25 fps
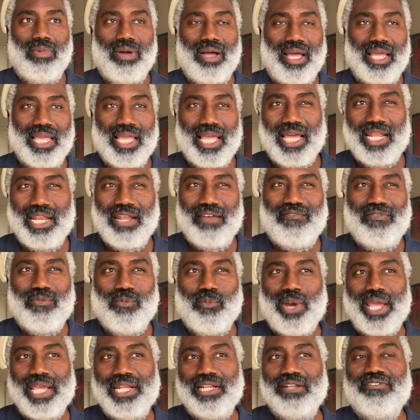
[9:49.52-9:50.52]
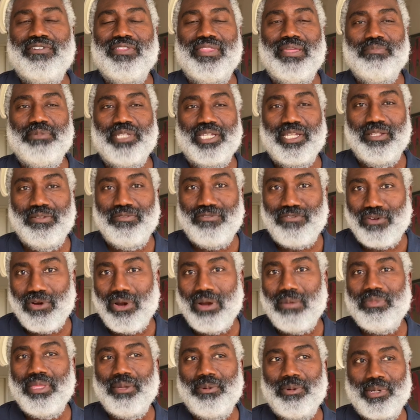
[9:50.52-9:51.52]
I kind of waited for them to
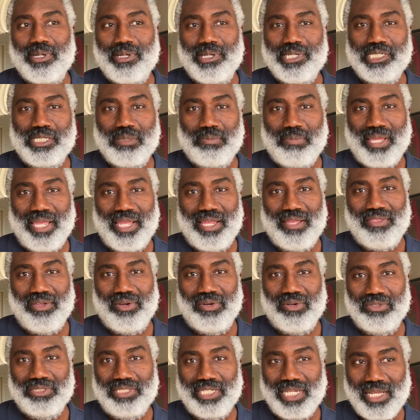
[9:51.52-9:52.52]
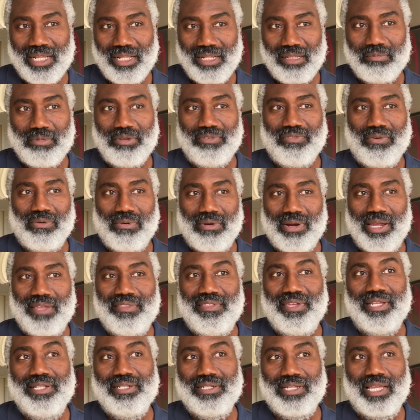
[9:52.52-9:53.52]
confirm they were going to pay the hotel before I
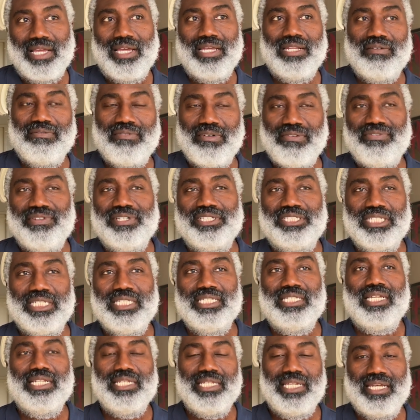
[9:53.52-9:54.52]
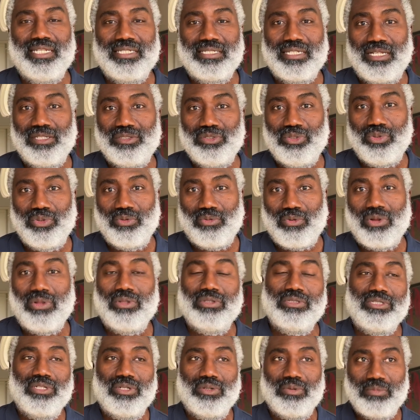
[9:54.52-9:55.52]
then kind of officially said, yes, I'll do the
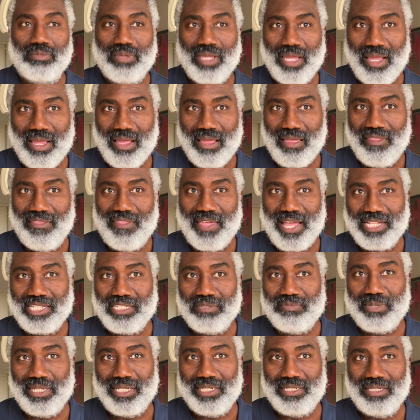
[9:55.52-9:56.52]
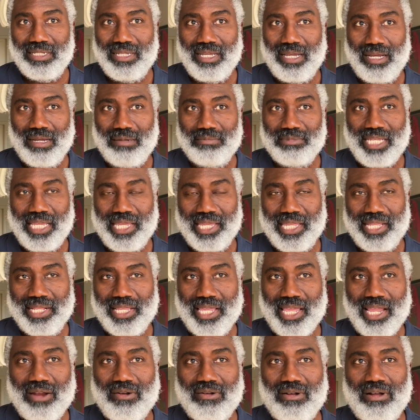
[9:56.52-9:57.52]
role. So That's been taken
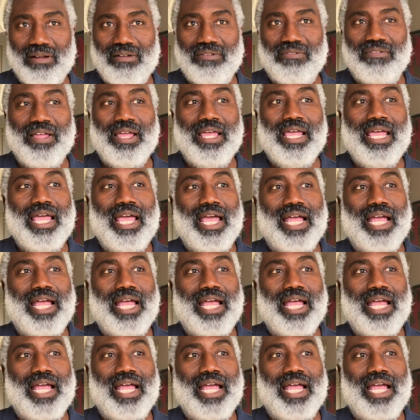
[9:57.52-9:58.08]
care of.